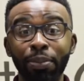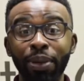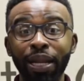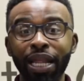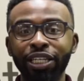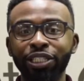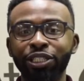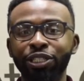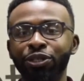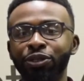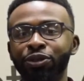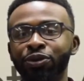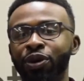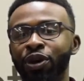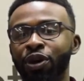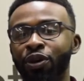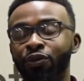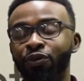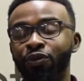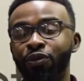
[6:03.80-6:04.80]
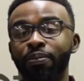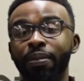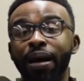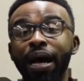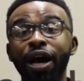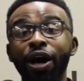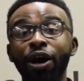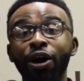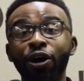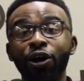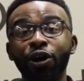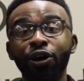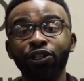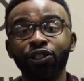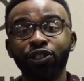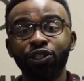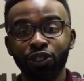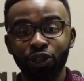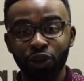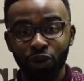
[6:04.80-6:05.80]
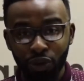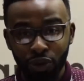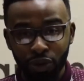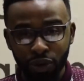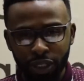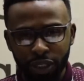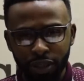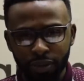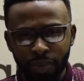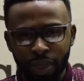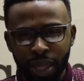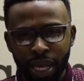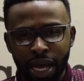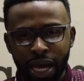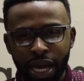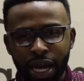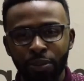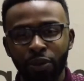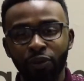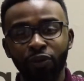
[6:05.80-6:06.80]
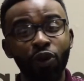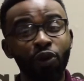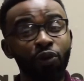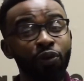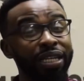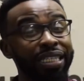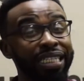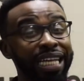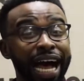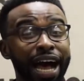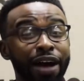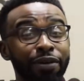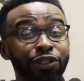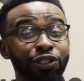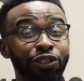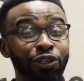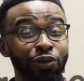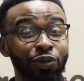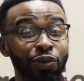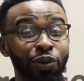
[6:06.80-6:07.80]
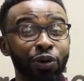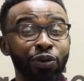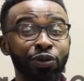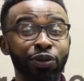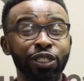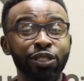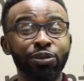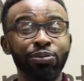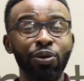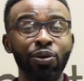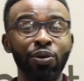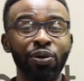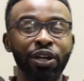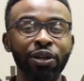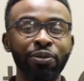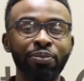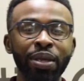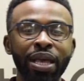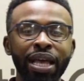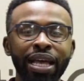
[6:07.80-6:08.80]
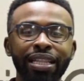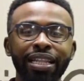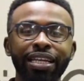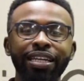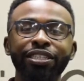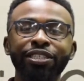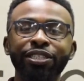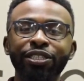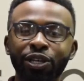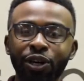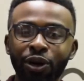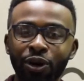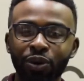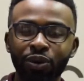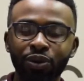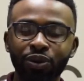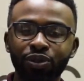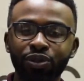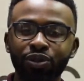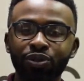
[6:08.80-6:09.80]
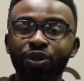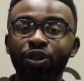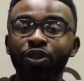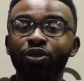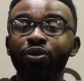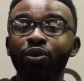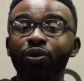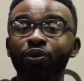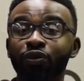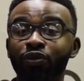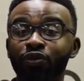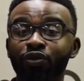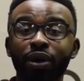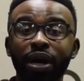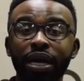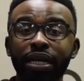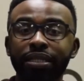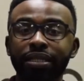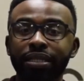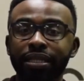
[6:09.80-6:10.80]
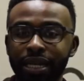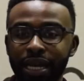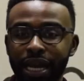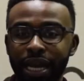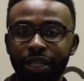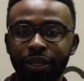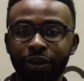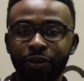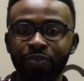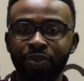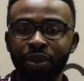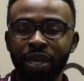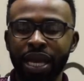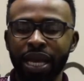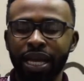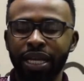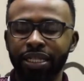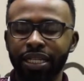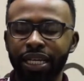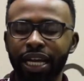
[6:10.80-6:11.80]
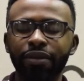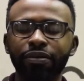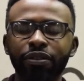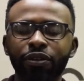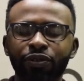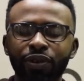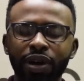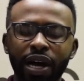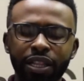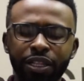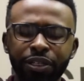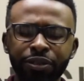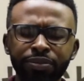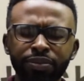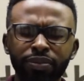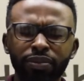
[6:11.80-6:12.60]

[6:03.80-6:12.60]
bless you from my heart to yours. Uh, before we dive into the word this morning, let us go to the throne of grace together. Dear Heavenly Father,